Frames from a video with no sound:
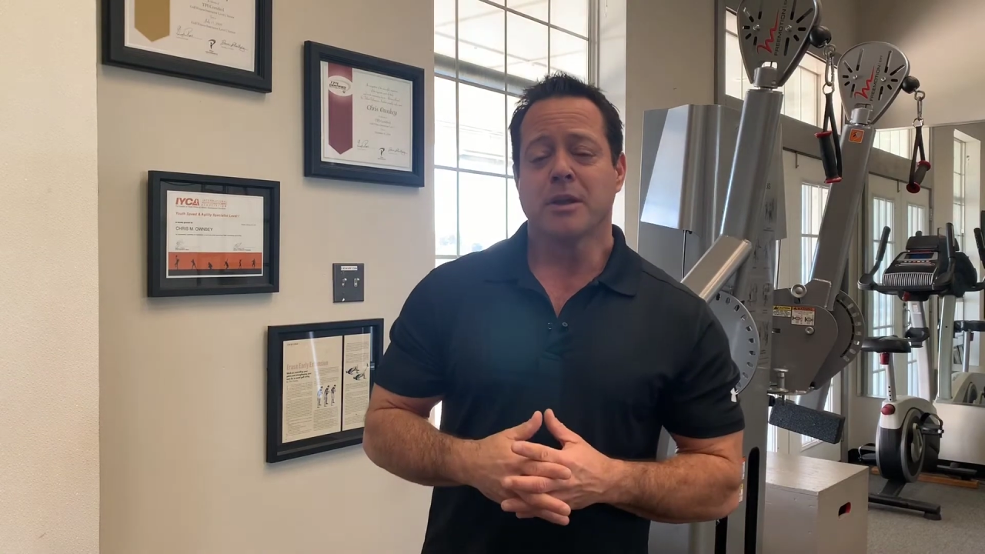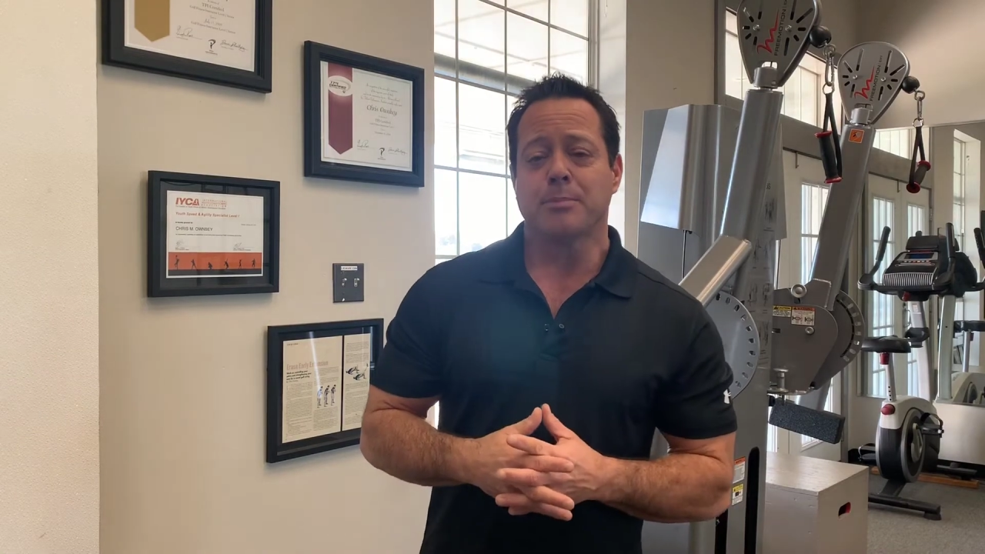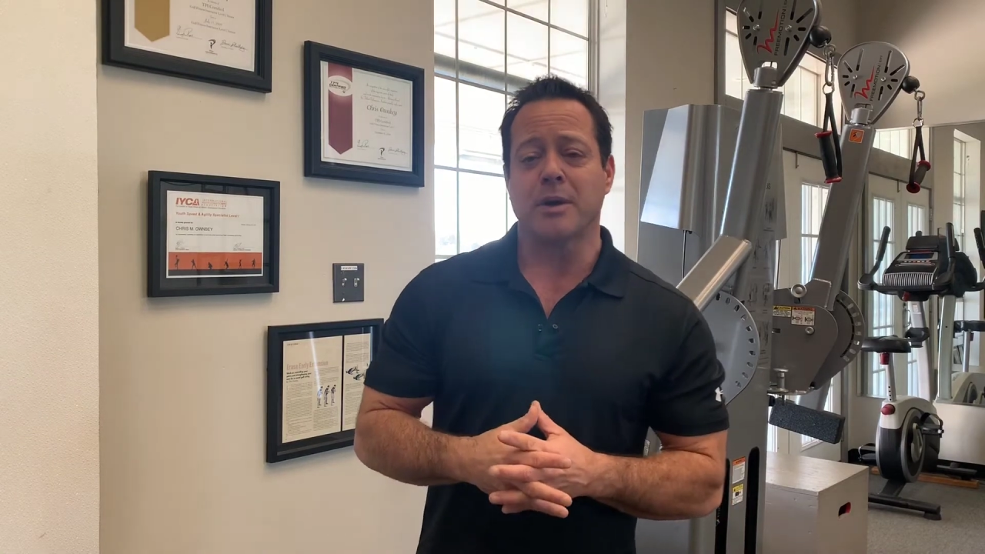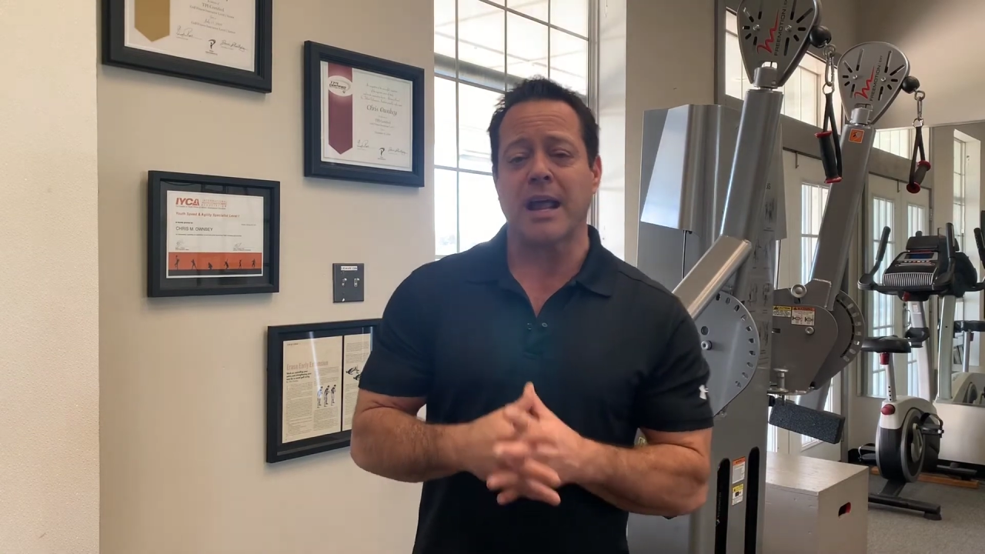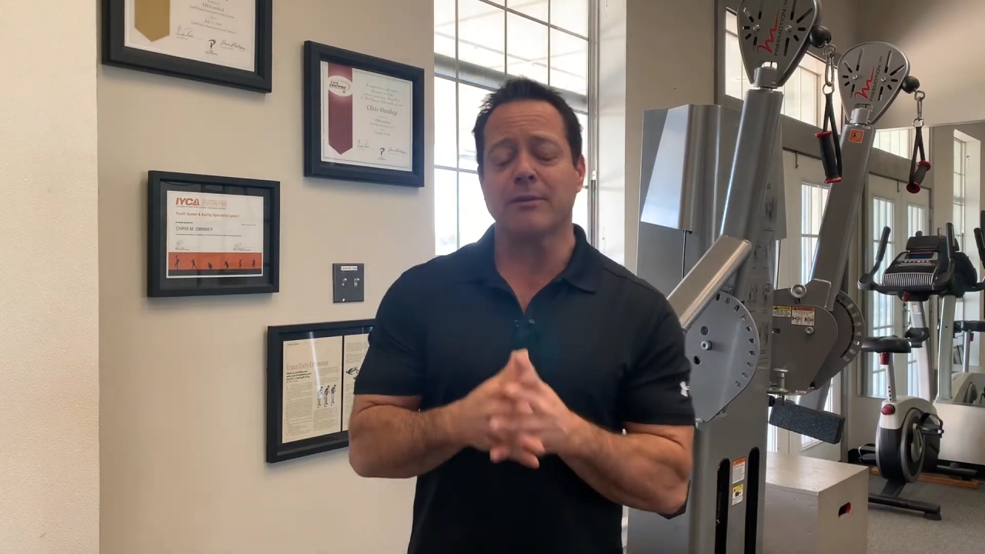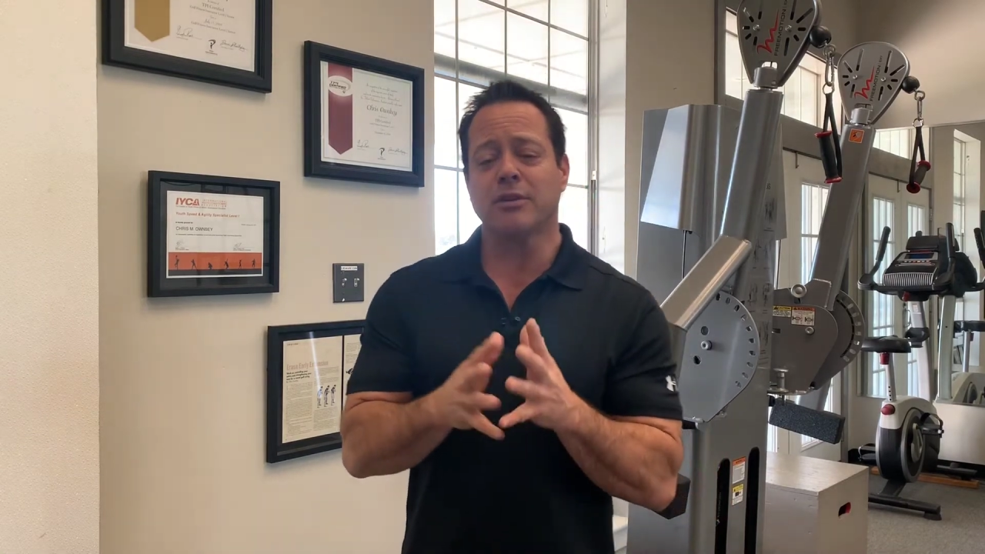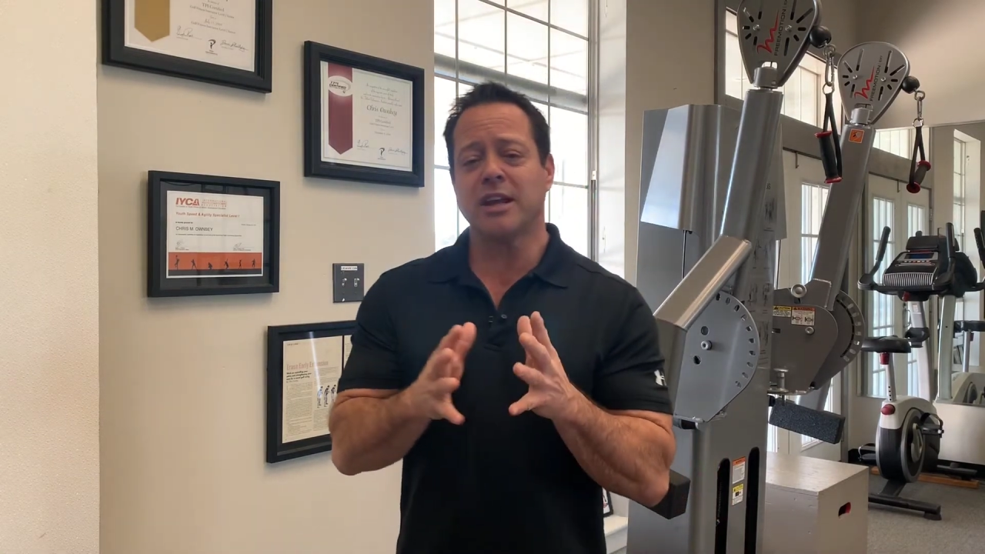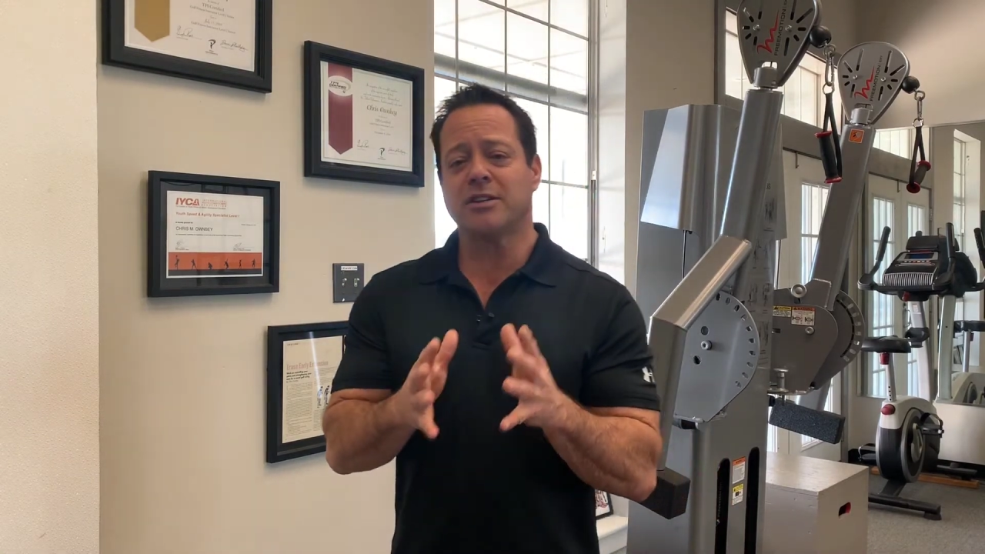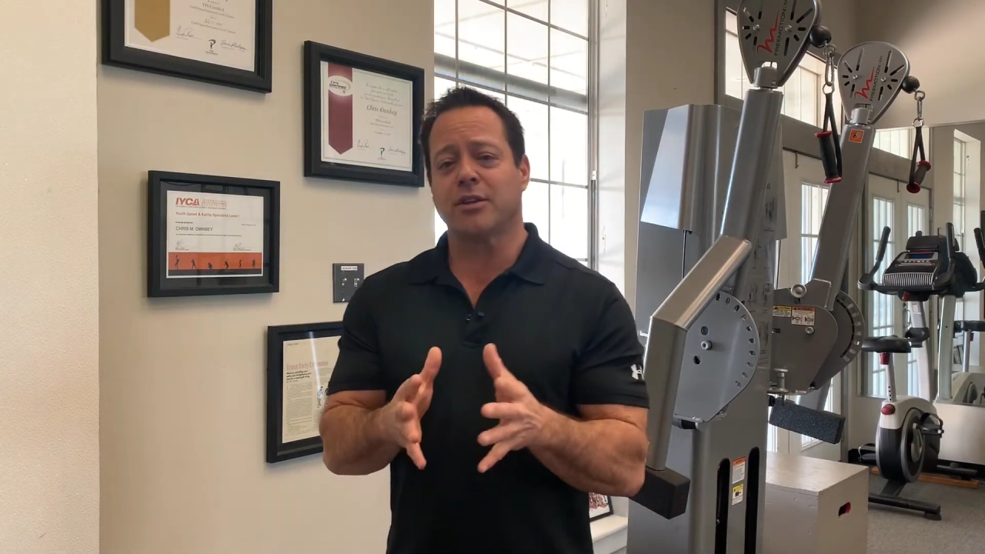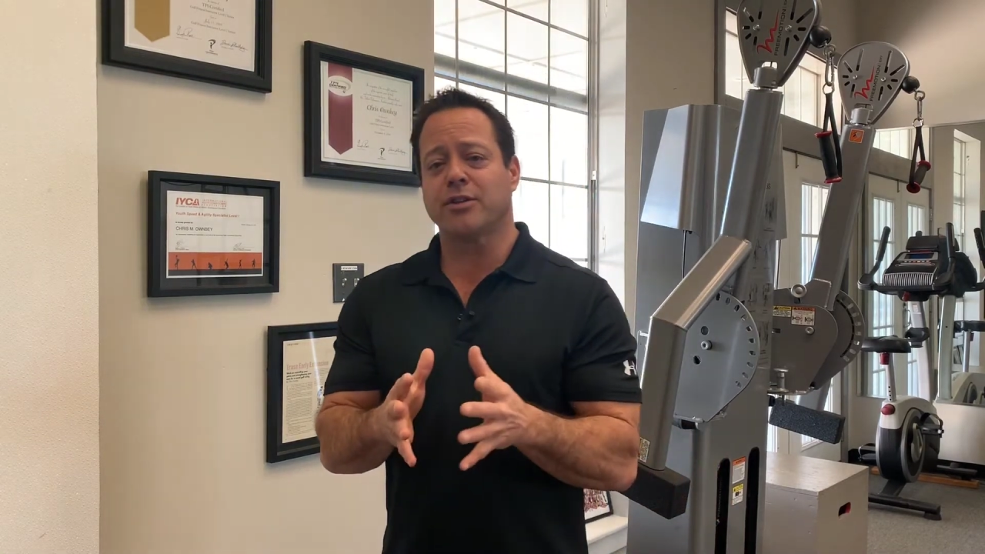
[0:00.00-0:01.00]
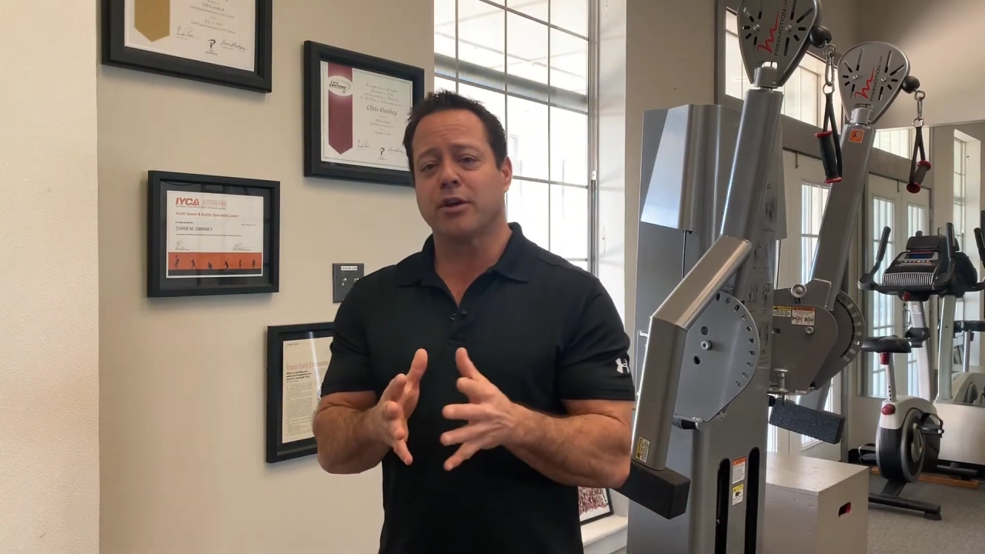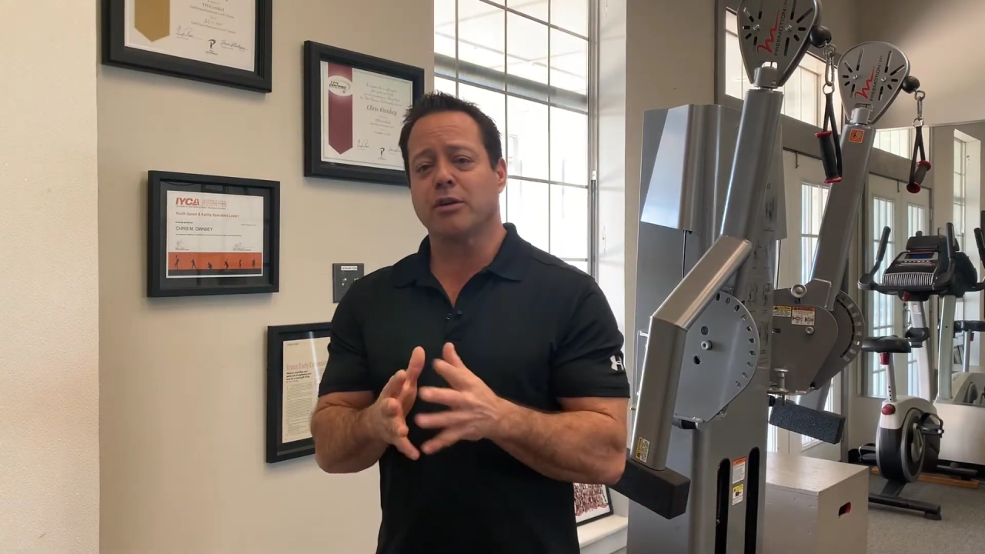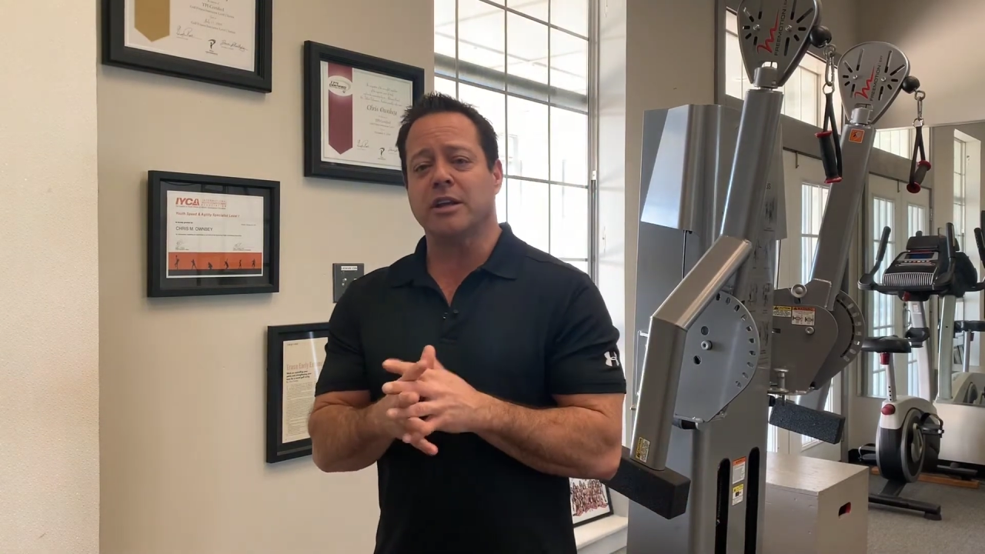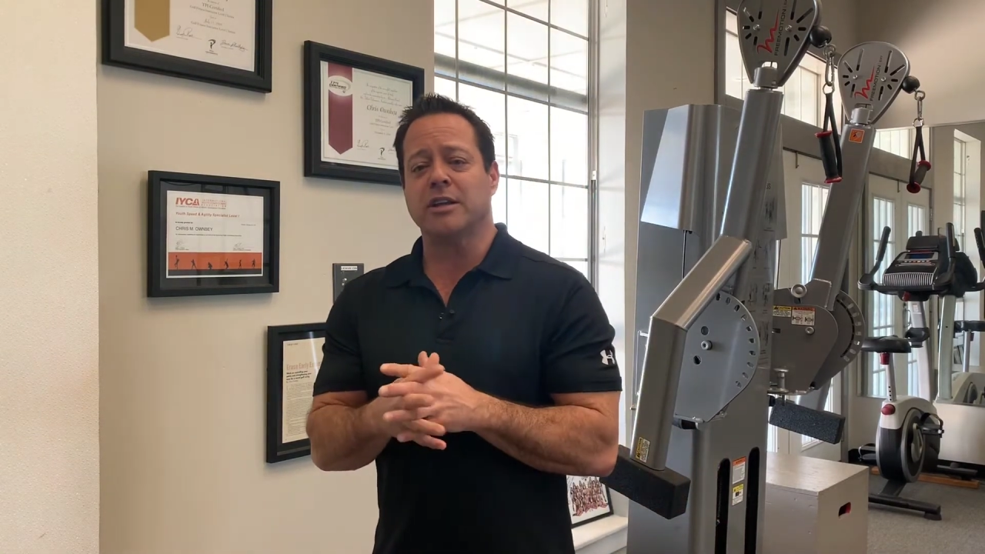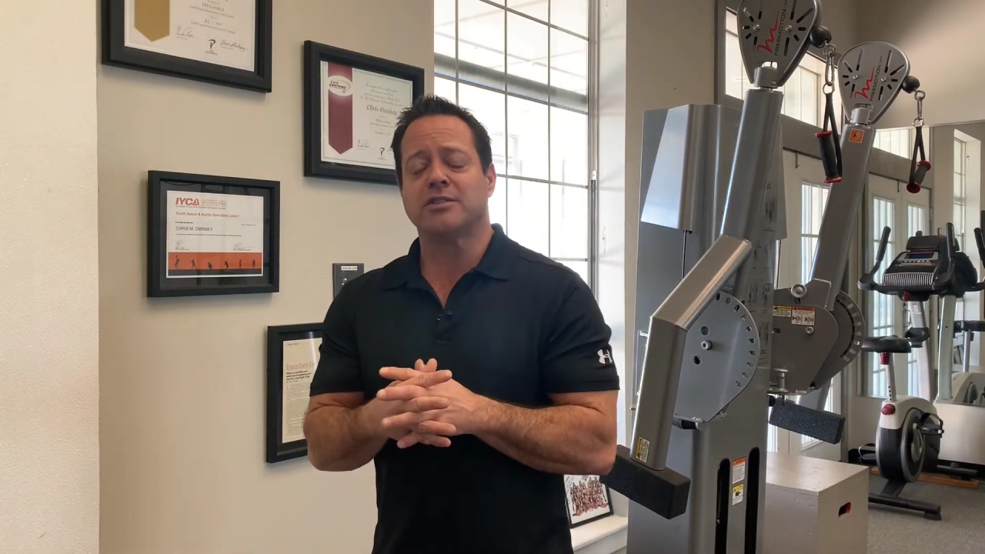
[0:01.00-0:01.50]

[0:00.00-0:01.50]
But after the age of 30,